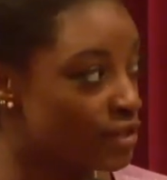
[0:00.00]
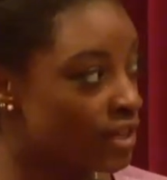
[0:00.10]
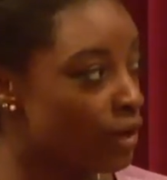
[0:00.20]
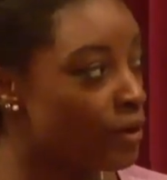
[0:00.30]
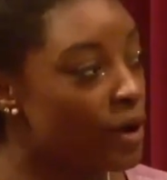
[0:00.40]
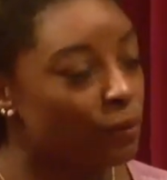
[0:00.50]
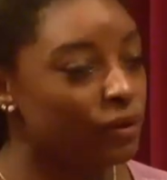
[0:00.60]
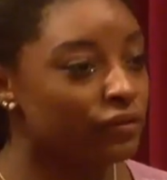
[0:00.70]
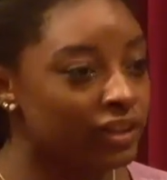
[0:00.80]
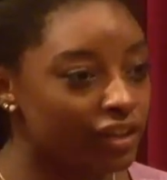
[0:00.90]
So
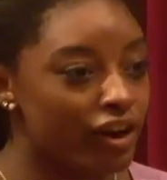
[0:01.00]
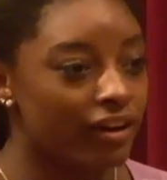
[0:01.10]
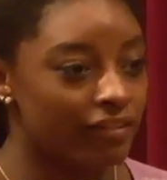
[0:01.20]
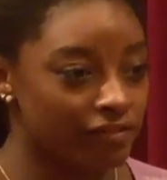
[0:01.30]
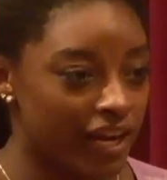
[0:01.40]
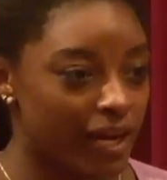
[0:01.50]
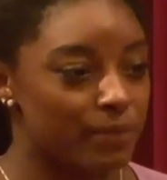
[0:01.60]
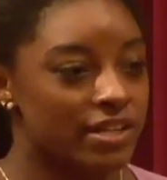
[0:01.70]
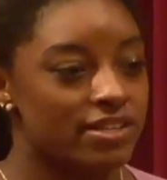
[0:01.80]
we really are a family.